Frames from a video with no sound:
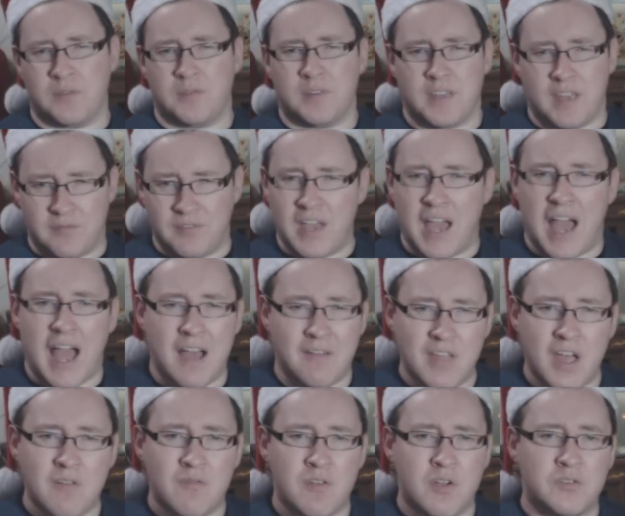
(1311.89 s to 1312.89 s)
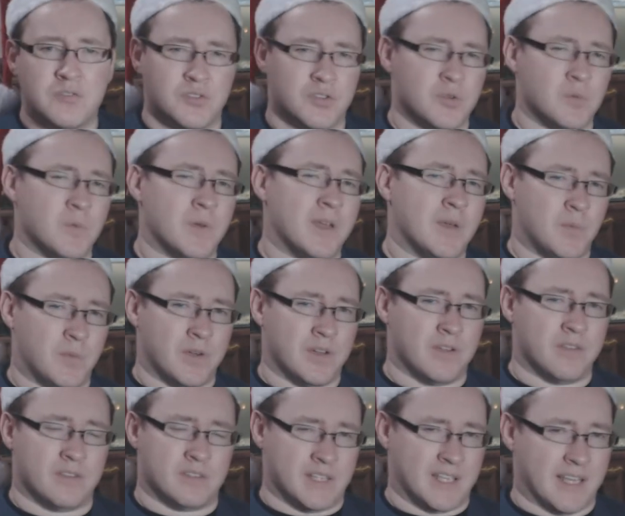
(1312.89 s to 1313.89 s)
If you have that round your way, where
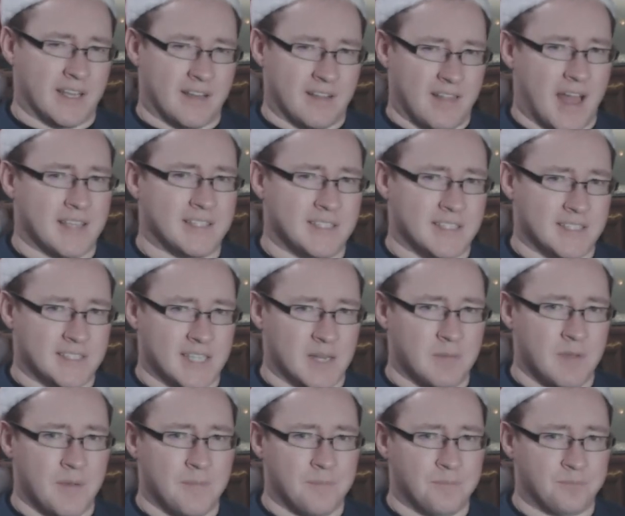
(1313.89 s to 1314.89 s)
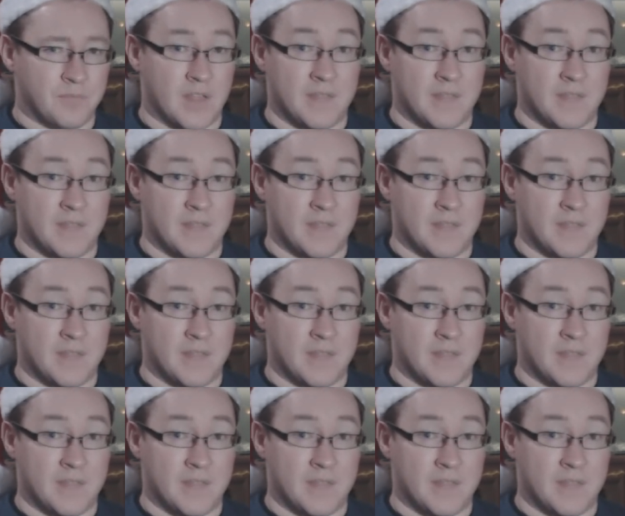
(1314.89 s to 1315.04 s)
there's like a classic cinema,